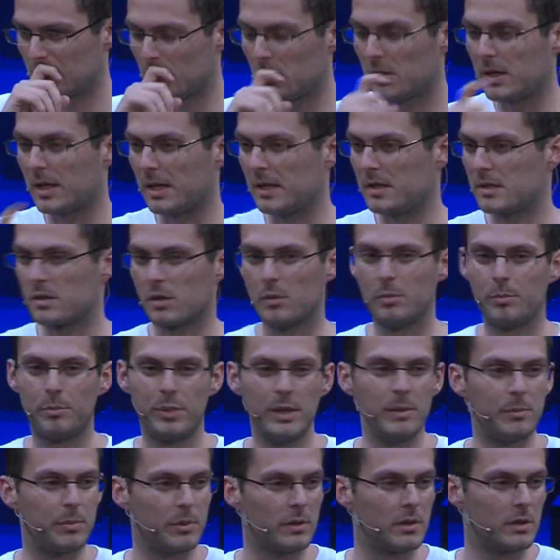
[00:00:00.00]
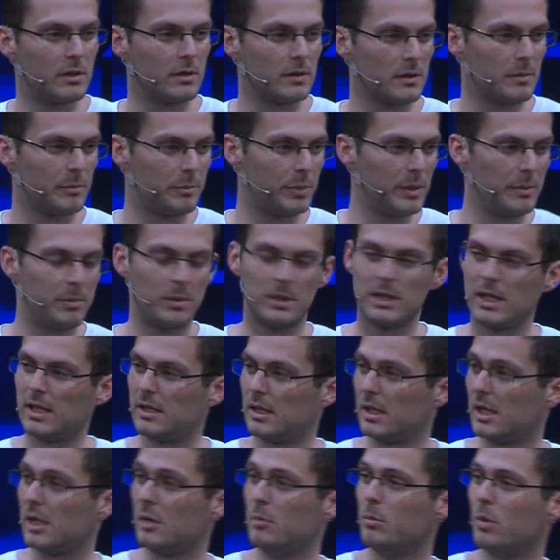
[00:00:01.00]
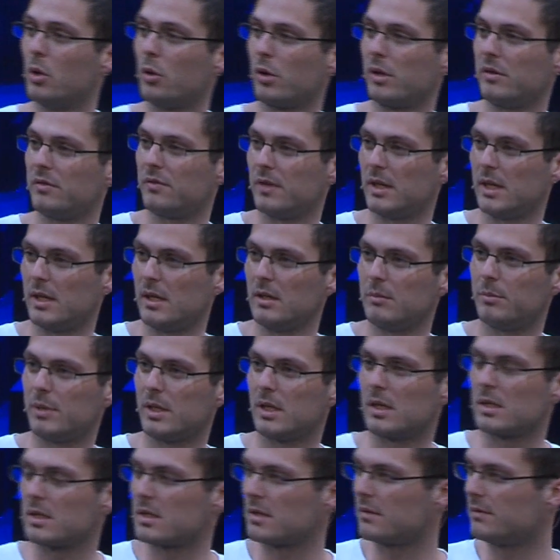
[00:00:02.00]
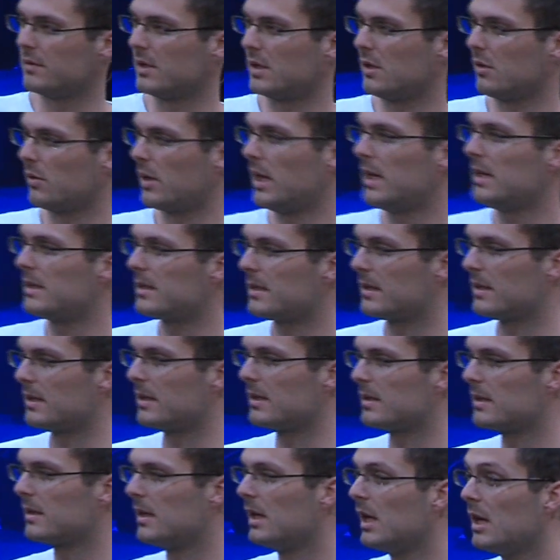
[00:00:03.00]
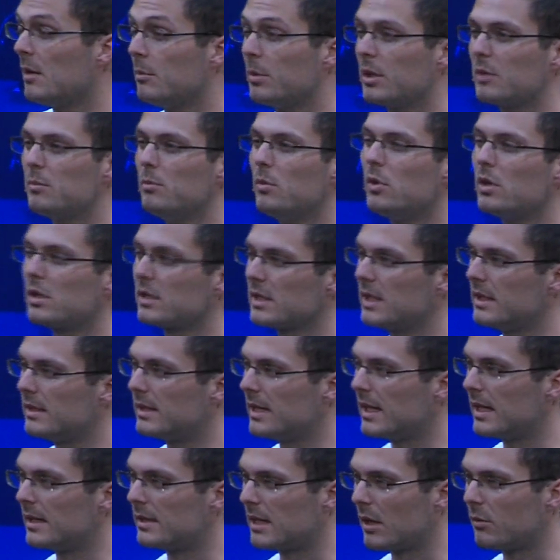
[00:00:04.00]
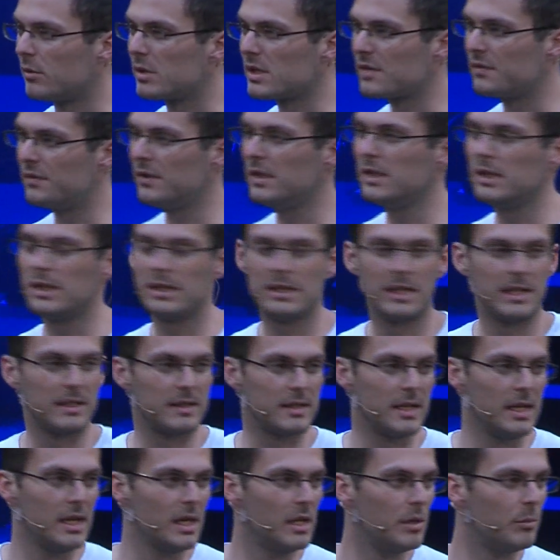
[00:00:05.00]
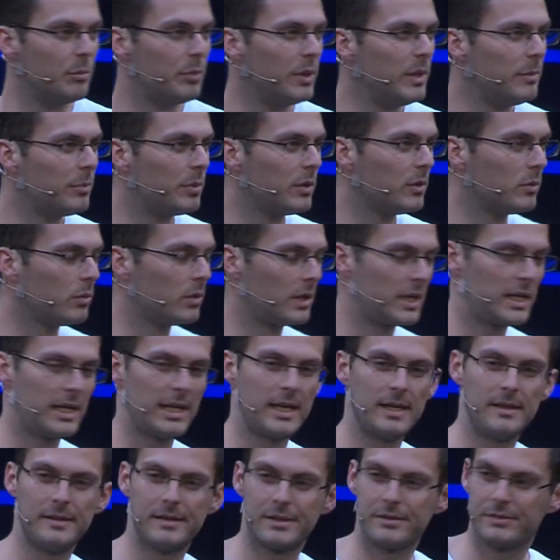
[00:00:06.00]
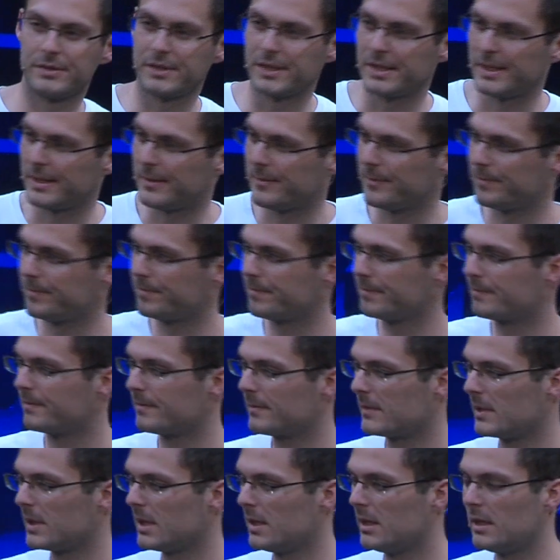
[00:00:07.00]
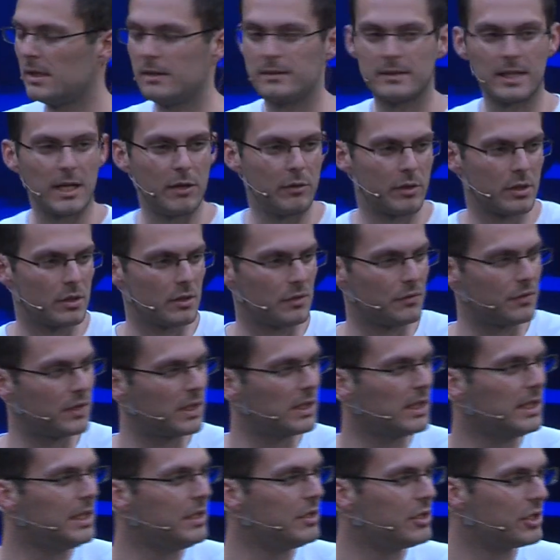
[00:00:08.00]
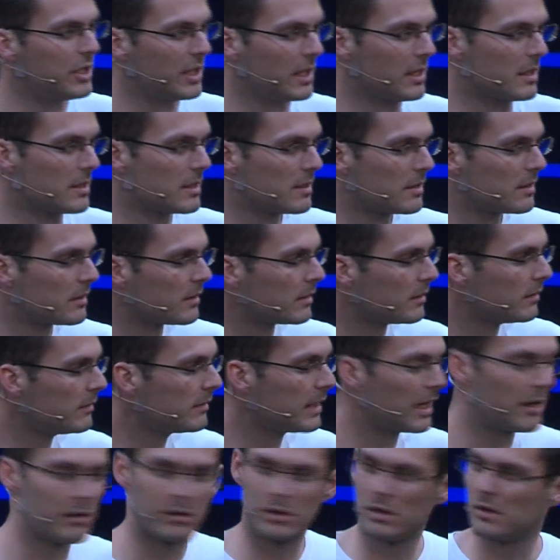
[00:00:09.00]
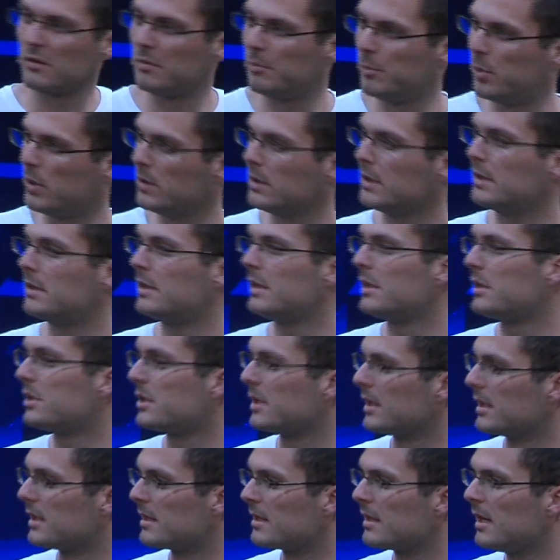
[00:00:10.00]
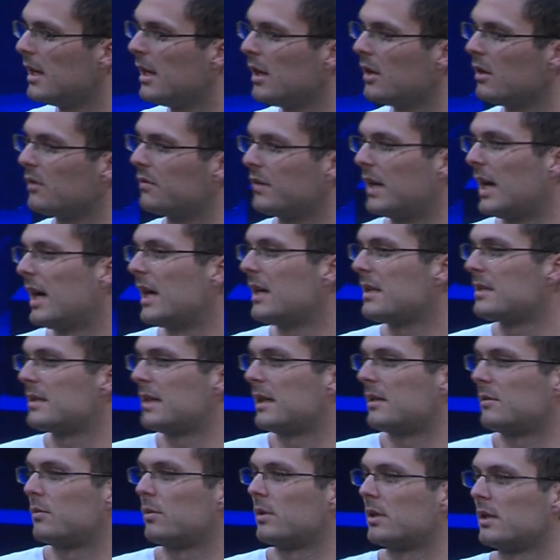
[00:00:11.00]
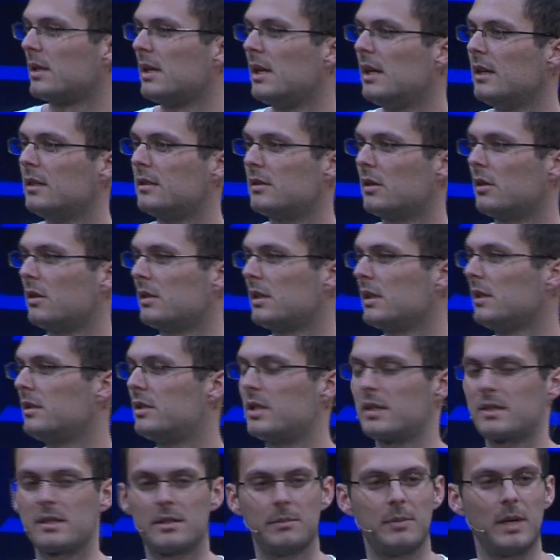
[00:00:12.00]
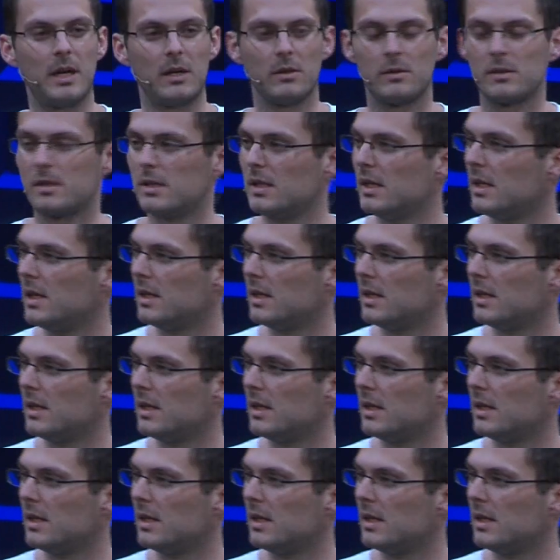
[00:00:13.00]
okay, so people are unmotivated because of the crisis, but more than that, I was feeling that people were kind of tired of cliches, tired of politicians, of guys that were talking just about